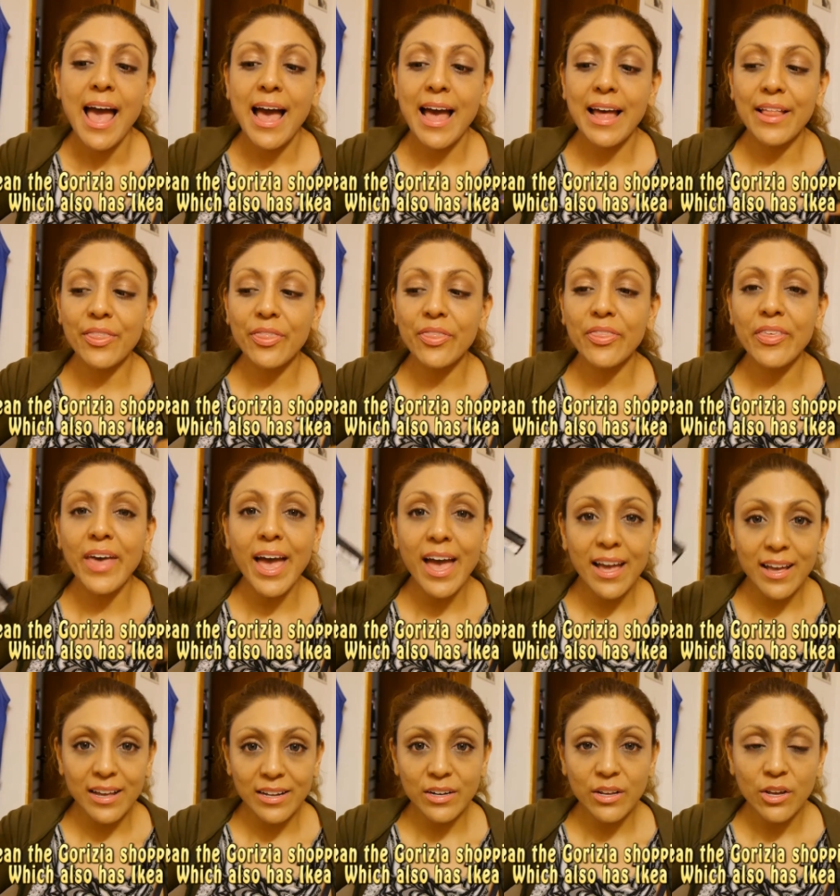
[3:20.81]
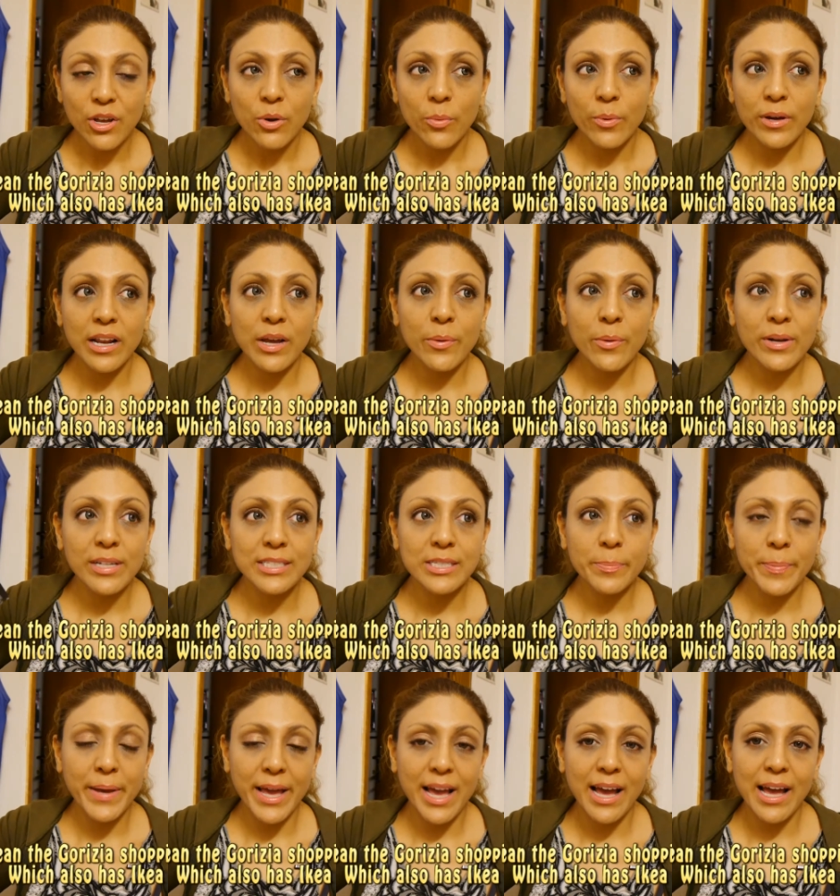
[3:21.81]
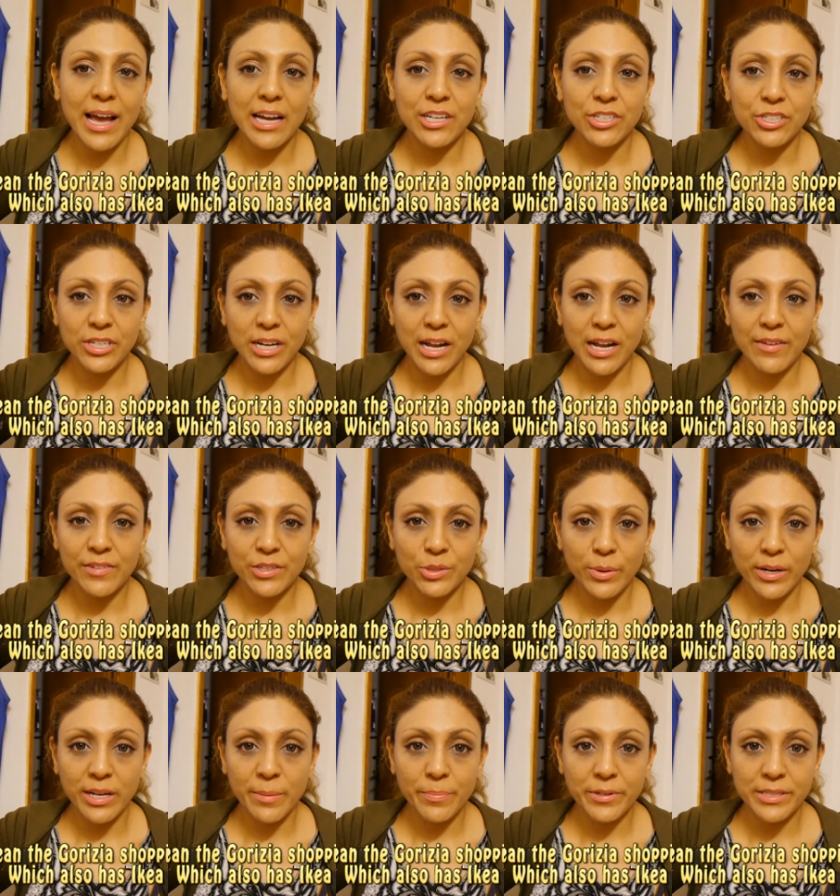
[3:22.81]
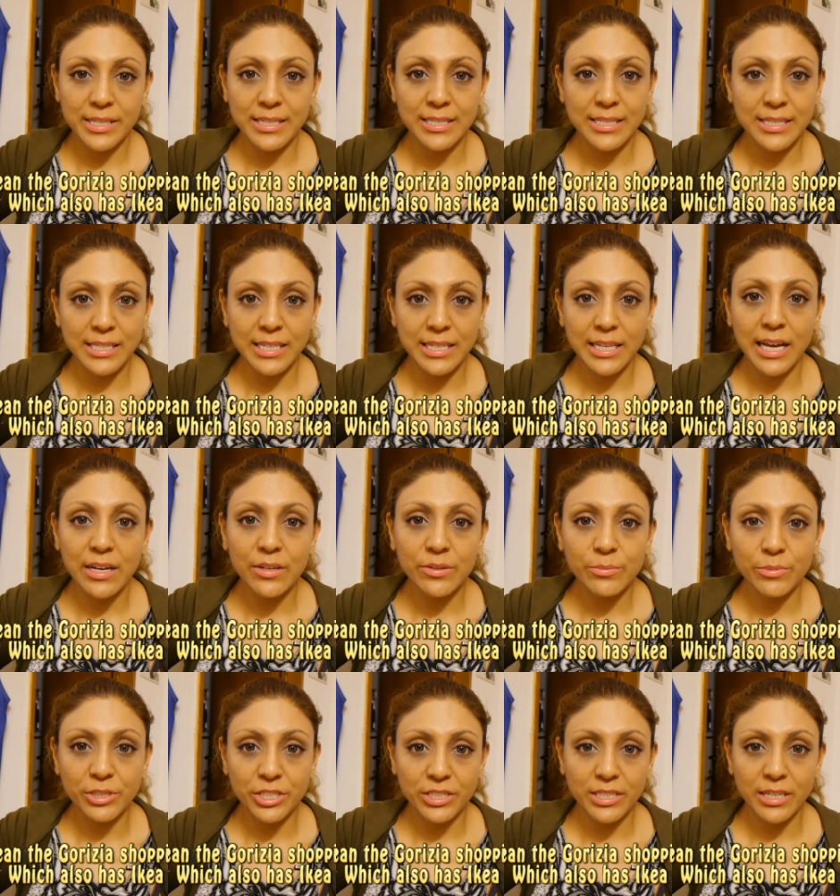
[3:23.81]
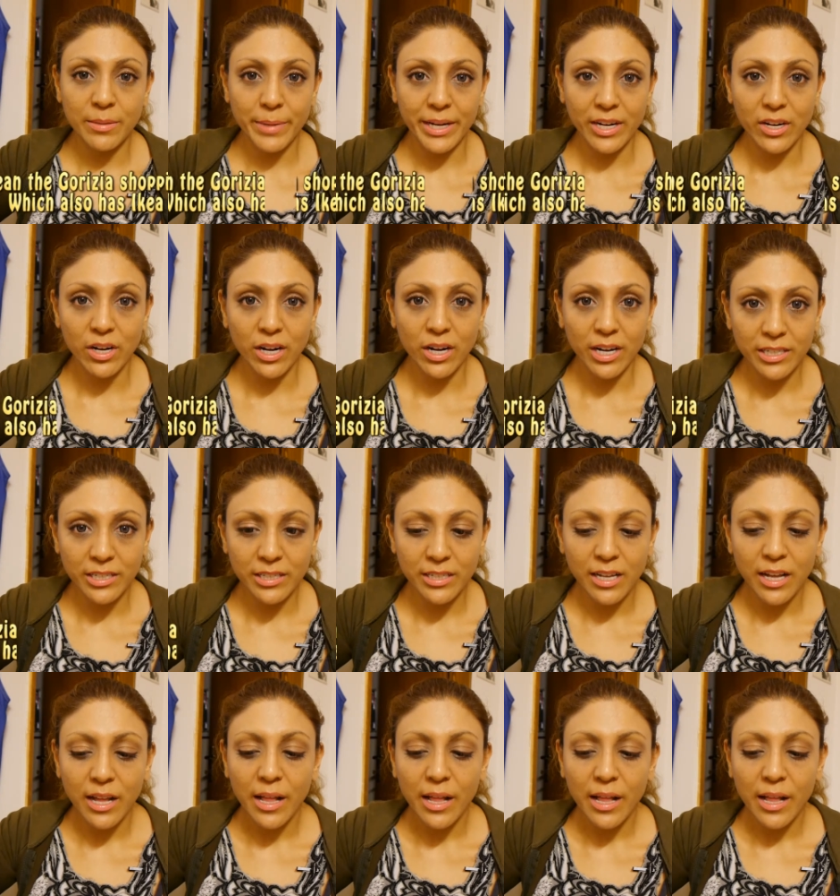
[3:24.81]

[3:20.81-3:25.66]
And then when I went to pay, I should have a 20% discount, which is in my card.